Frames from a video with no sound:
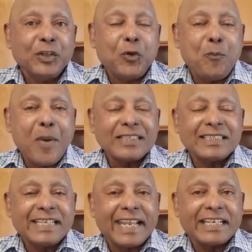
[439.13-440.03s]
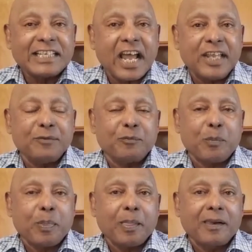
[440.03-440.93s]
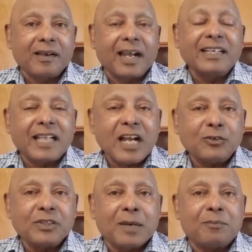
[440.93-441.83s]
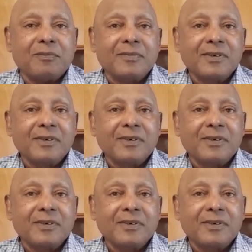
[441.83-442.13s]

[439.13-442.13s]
You must take time and talk to them.